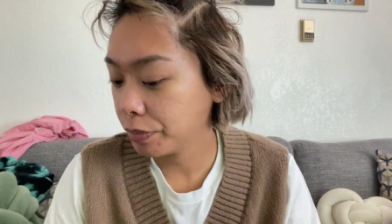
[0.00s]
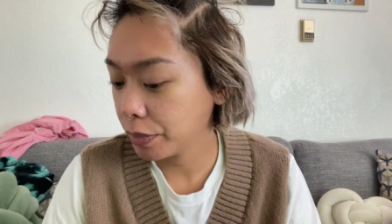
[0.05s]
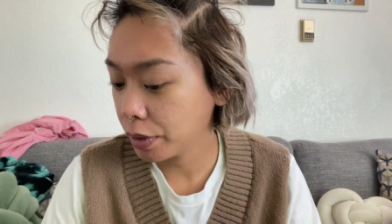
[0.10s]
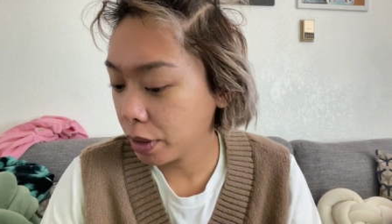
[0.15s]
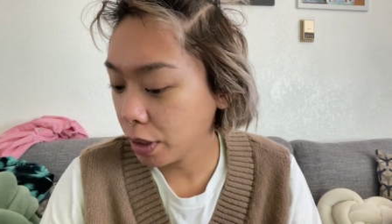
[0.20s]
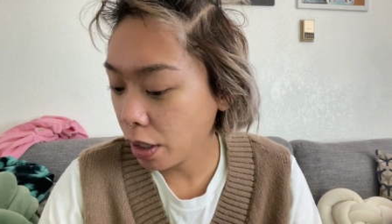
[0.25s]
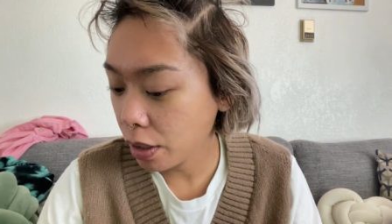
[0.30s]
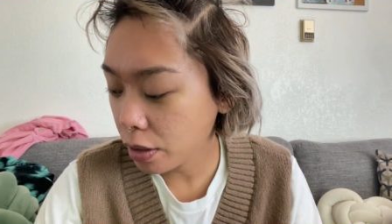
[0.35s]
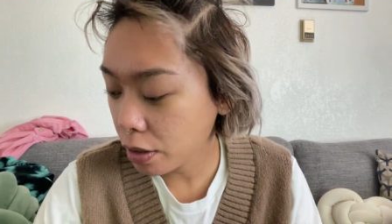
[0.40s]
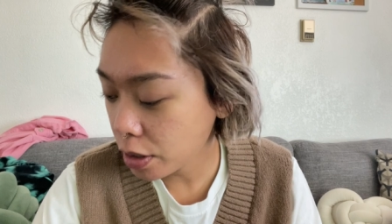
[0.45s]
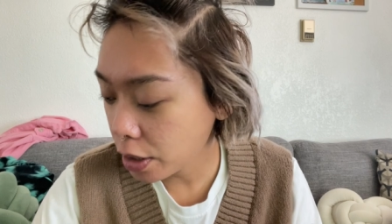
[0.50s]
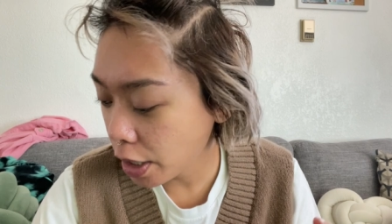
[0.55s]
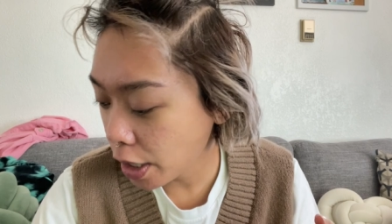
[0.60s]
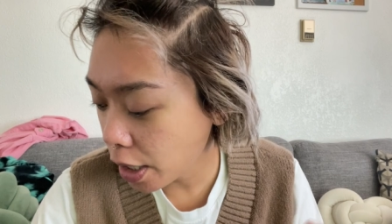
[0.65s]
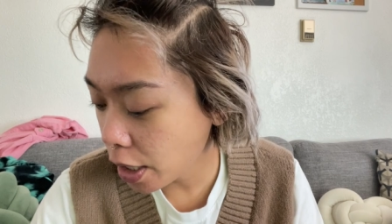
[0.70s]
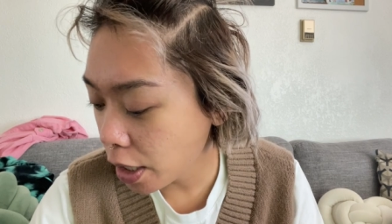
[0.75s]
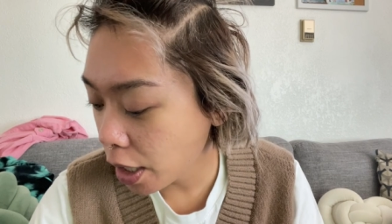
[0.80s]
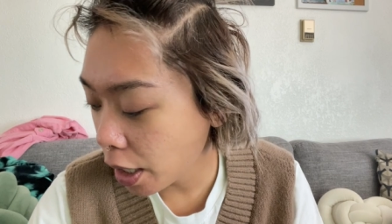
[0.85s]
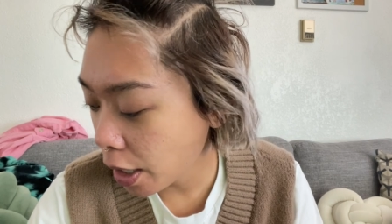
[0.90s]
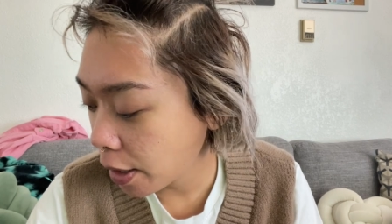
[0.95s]
The other
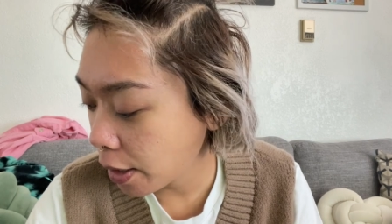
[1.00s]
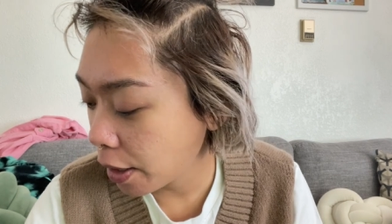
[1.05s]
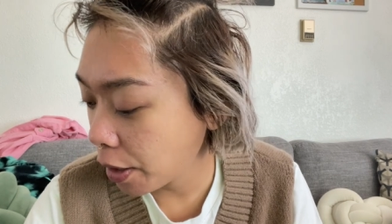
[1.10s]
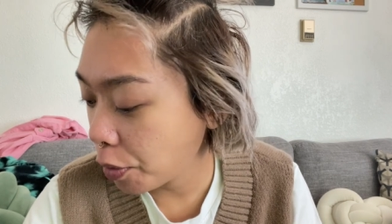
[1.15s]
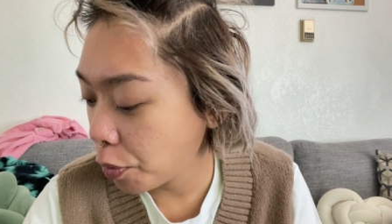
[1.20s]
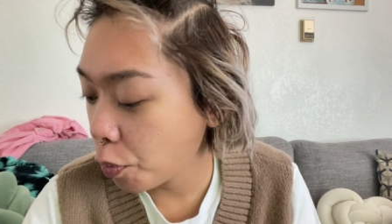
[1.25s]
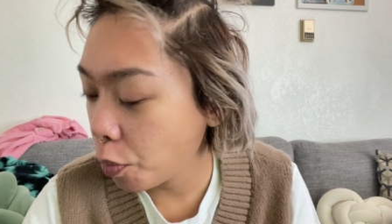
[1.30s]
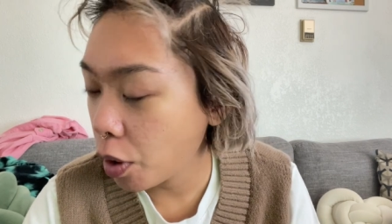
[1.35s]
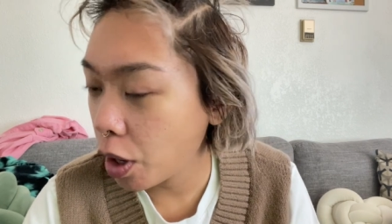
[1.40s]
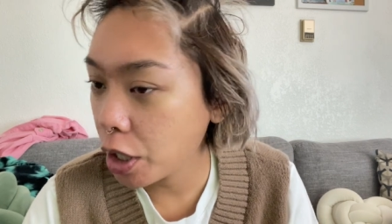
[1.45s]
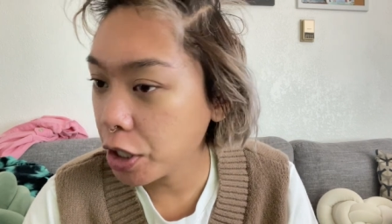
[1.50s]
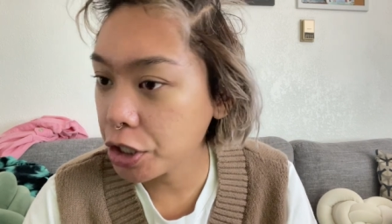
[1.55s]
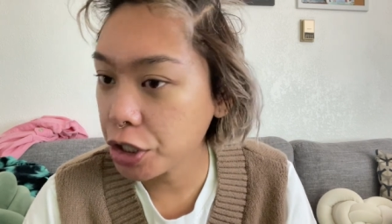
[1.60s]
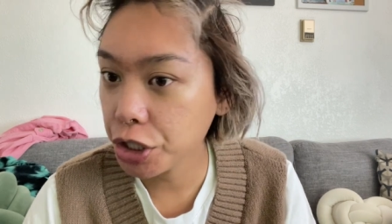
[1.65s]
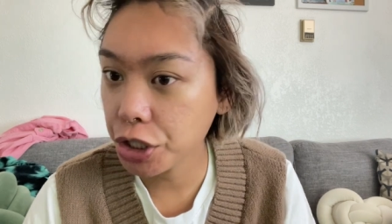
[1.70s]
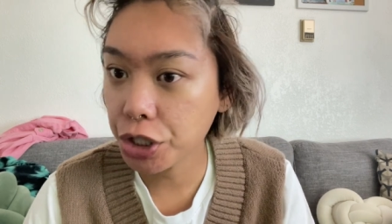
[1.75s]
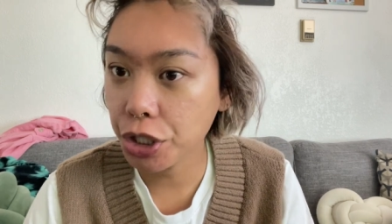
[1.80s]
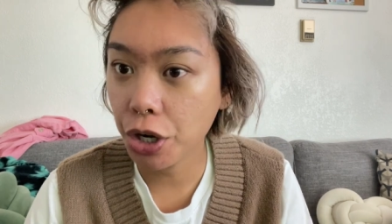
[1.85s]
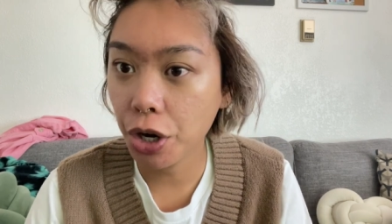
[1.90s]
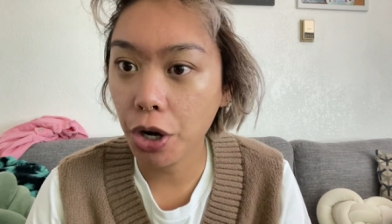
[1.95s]
day I like
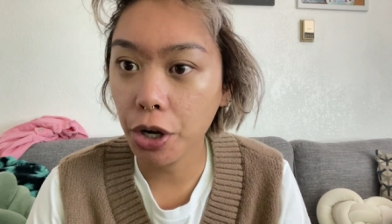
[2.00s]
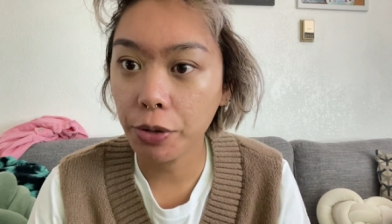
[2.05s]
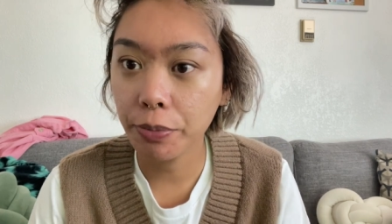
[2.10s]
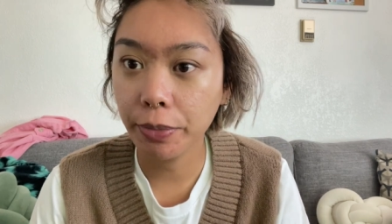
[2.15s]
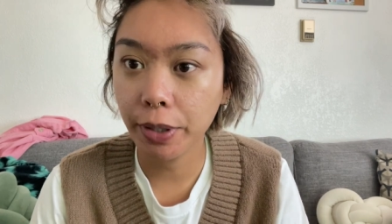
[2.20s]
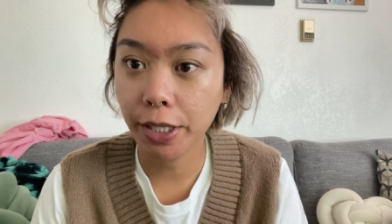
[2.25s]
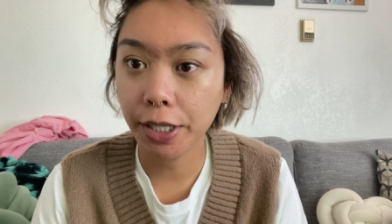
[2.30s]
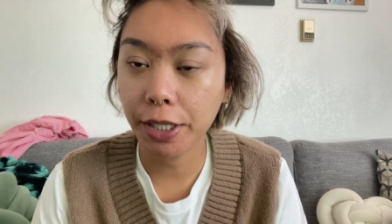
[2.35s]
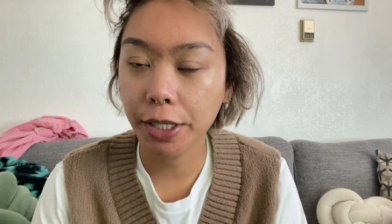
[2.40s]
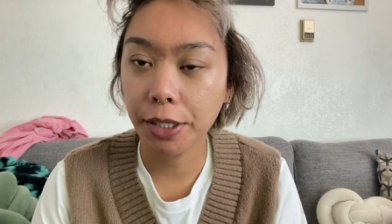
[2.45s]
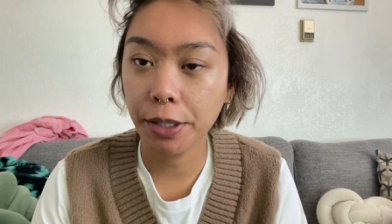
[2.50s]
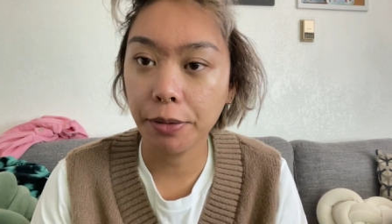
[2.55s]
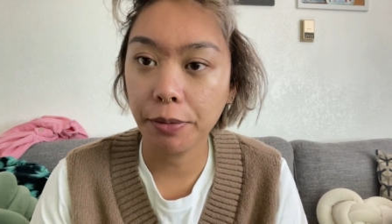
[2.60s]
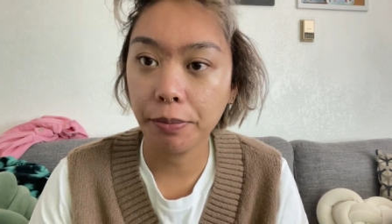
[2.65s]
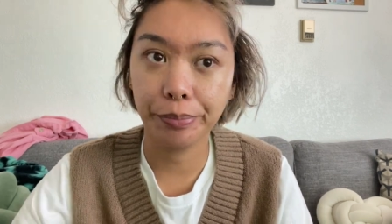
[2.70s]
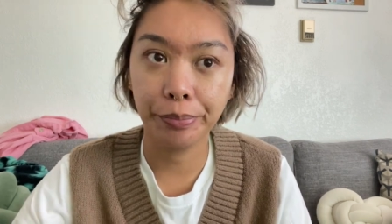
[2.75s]
washed all my